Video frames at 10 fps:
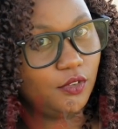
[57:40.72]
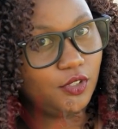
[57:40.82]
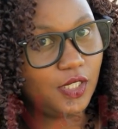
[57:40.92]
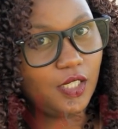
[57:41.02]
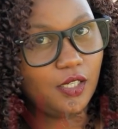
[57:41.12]

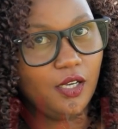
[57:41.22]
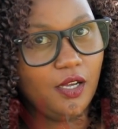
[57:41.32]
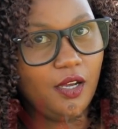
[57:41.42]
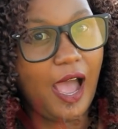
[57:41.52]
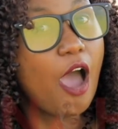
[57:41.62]
You dig?
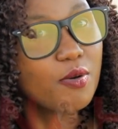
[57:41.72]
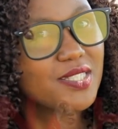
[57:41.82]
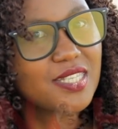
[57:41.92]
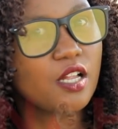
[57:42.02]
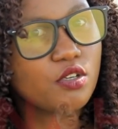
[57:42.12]
I
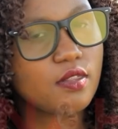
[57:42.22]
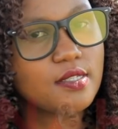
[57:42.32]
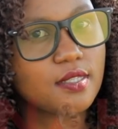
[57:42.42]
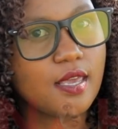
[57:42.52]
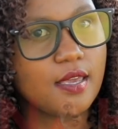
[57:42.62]
always tell you
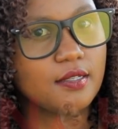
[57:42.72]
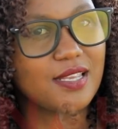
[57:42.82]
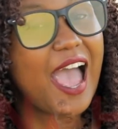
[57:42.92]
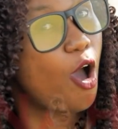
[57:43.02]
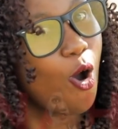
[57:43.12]
these
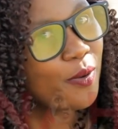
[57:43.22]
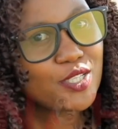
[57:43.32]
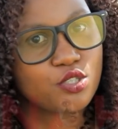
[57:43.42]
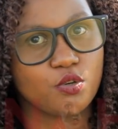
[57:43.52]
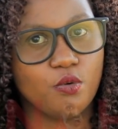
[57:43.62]
things. I
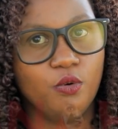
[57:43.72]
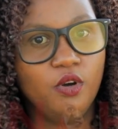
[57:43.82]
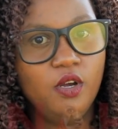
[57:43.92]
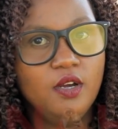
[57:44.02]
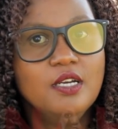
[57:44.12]
always do.
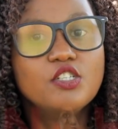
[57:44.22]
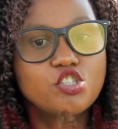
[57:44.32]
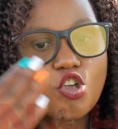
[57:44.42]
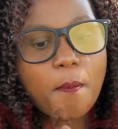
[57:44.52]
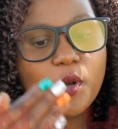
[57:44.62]

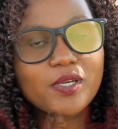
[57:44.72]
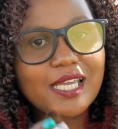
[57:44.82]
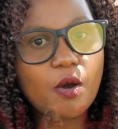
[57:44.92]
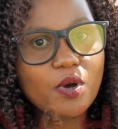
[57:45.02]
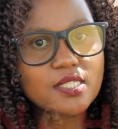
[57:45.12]
Stop
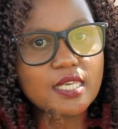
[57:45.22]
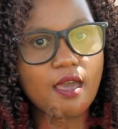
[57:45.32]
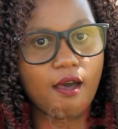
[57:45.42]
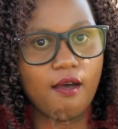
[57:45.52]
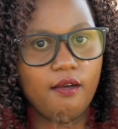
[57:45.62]
looking at what's
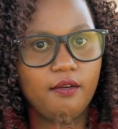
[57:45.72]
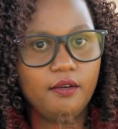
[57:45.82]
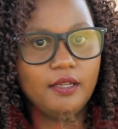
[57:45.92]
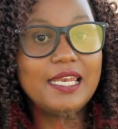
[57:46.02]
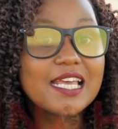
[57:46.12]
here.
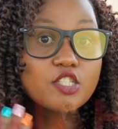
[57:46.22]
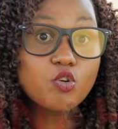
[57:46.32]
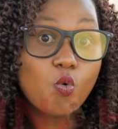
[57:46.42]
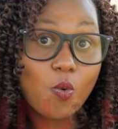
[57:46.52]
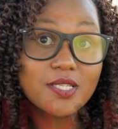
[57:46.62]
Let's
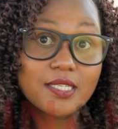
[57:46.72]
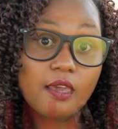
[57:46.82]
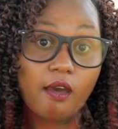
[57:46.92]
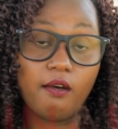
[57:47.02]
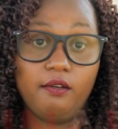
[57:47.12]
look what's
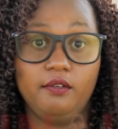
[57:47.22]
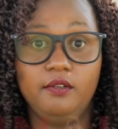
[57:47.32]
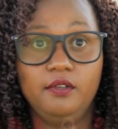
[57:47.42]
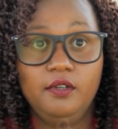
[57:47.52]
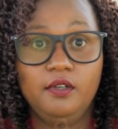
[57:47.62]
here.
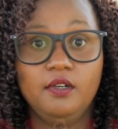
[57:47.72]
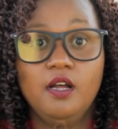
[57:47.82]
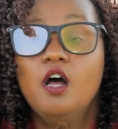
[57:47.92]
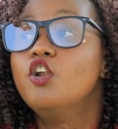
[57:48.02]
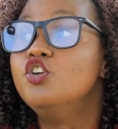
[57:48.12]

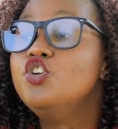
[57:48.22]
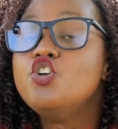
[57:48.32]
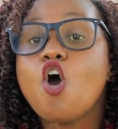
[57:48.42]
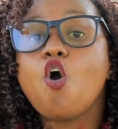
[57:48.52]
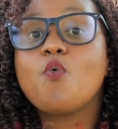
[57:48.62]

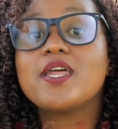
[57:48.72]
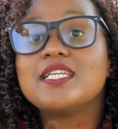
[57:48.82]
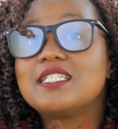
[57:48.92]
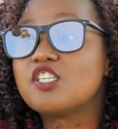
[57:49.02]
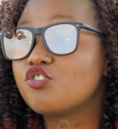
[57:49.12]
Know when
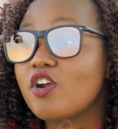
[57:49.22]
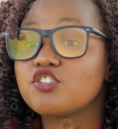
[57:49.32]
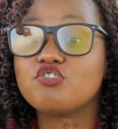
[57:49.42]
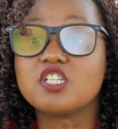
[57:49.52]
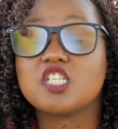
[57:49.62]
a
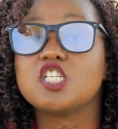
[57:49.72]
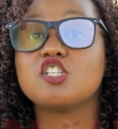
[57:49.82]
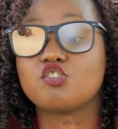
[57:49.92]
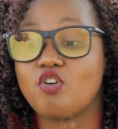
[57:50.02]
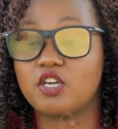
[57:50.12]
distraction is a
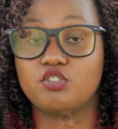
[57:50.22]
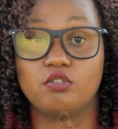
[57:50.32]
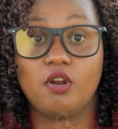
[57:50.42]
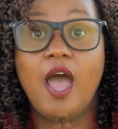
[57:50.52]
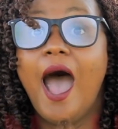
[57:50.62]

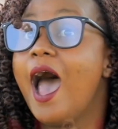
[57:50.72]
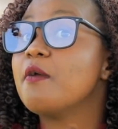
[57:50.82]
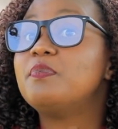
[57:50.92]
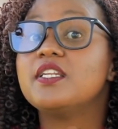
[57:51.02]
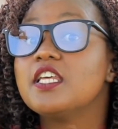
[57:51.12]
distraction. I
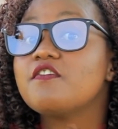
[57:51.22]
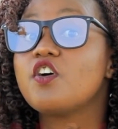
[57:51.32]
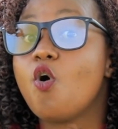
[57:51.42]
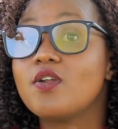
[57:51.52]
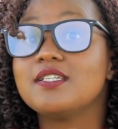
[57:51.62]
believe
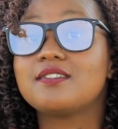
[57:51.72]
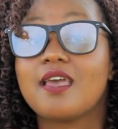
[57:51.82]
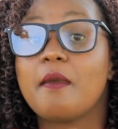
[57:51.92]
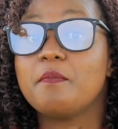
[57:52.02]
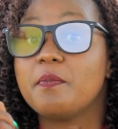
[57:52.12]
the only
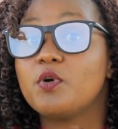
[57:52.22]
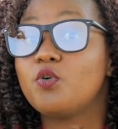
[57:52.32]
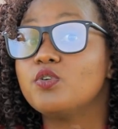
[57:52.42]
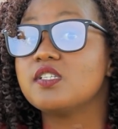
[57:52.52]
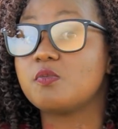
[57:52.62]
time Bebe
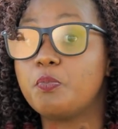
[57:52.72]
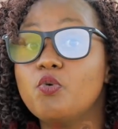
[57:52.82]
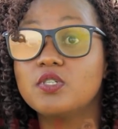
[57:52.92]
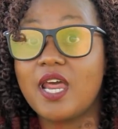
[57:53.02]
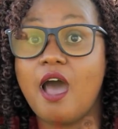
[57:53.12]
Cool is
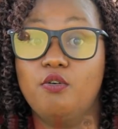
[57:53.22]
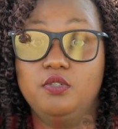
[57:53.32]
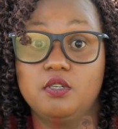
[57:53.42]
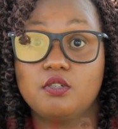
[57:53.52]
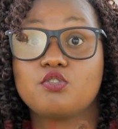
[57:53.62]
pulled
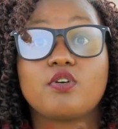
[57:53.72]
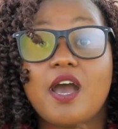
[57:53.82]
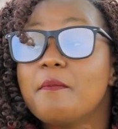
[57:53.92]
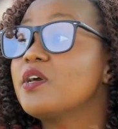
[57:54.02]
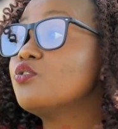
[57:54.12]
out to
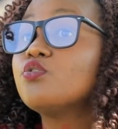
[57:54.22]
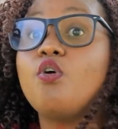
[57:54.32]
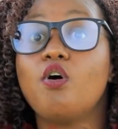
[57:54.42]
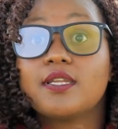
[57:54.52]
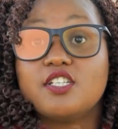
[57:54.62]
come and do
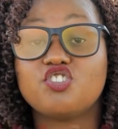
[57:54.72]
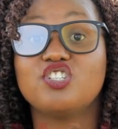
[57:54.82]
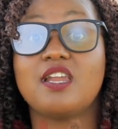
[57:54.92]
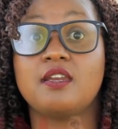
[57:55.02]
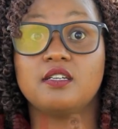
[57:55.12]
all his
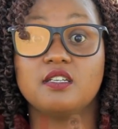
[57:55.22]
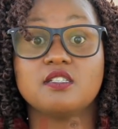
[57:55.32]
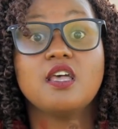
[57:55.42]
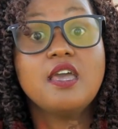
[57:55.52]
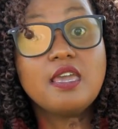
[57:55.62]

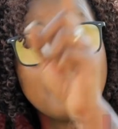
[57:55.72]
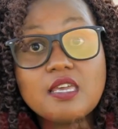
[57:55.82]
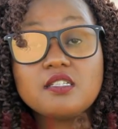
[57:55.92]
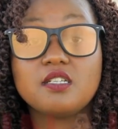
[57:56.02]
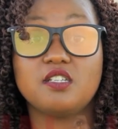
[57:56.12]
shenanigans
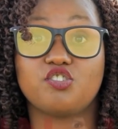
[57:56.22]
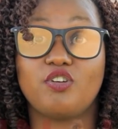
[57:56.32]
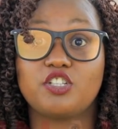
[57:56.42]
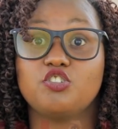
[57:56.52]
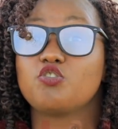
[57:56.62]
is a
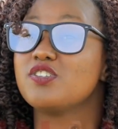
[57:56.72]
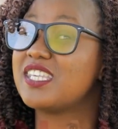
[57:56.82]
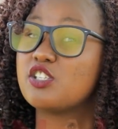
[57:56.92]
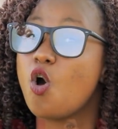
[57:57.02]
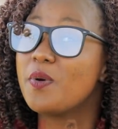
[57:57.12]
distraction, because
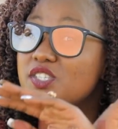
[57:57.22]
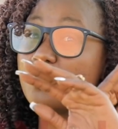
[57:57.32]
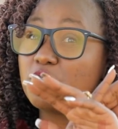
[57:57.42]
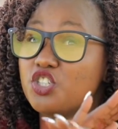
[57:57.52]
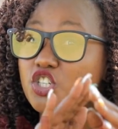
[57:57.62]
there's always
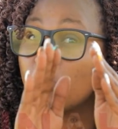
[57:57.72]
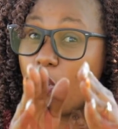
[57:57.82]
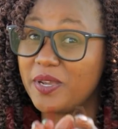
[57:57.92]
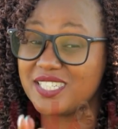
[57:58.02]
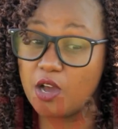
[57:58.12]
some shit
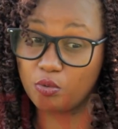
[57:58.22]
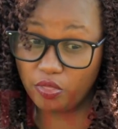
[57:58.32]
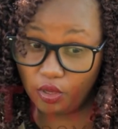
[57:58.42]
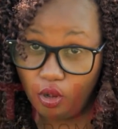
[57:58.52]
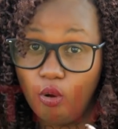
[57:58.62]
going down
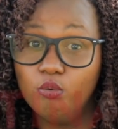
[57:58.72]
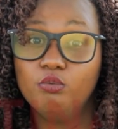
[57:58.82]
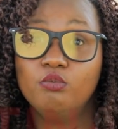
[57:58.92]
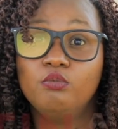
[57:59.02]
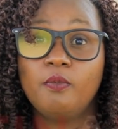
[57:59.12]
on the low.
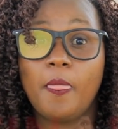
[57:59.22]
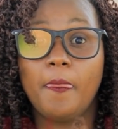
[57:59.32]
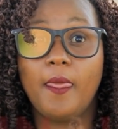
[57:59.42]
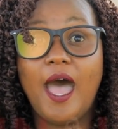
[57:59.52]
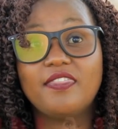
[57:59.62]

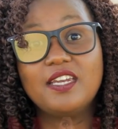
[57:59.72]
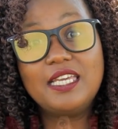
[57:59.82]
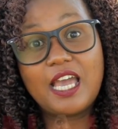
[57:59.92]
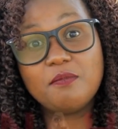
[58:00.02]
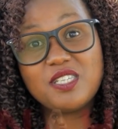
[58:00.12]
And then
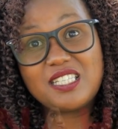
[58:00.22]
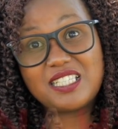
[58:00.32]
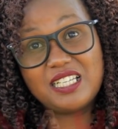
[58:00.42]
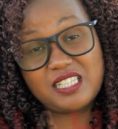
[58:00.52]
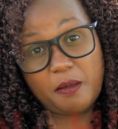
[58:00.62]
he comes and
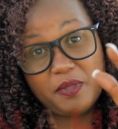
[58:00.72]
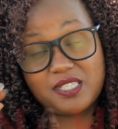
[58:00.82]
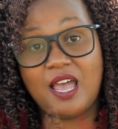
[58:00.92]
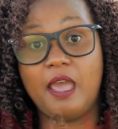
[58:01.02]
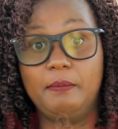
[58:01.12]
steals up the
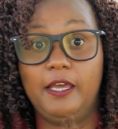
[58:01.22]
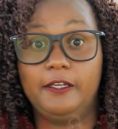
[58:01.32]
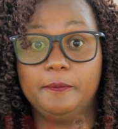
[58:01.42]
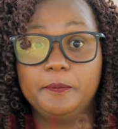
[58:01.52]
timeline.